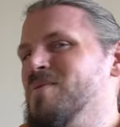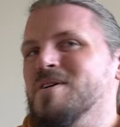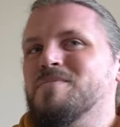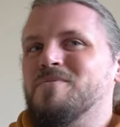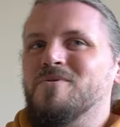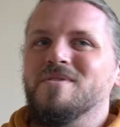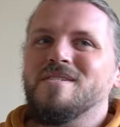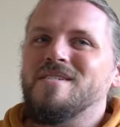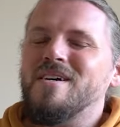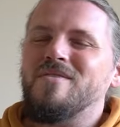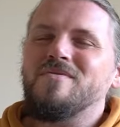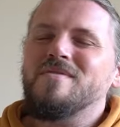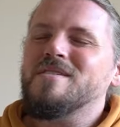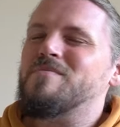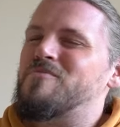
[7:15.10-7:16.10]
Westport
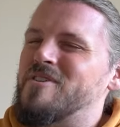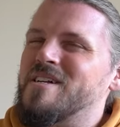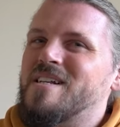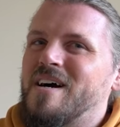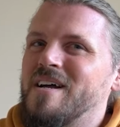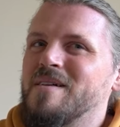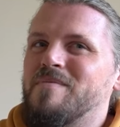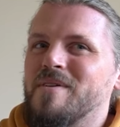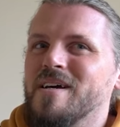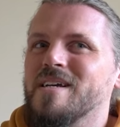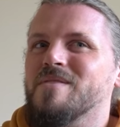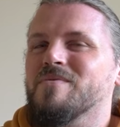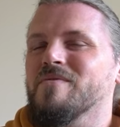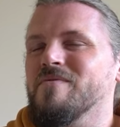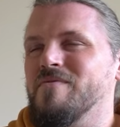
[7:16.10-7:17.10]
itself is a pretty tiny
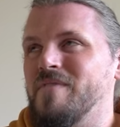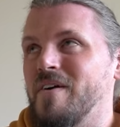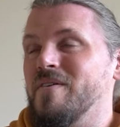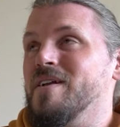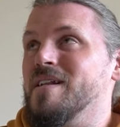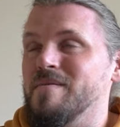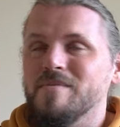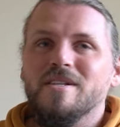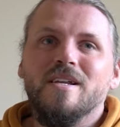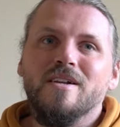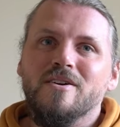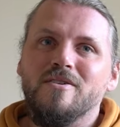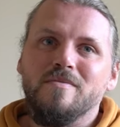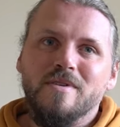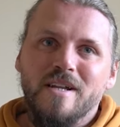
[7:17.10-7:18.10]
place with very limited
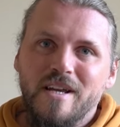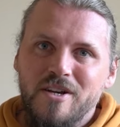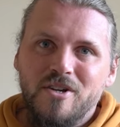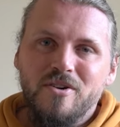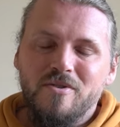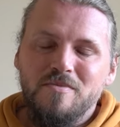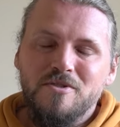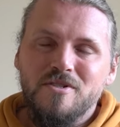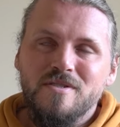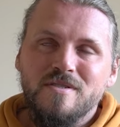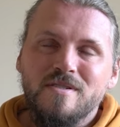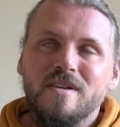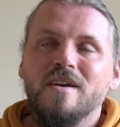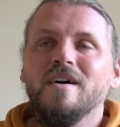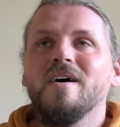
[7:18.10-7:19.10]
accommodation options.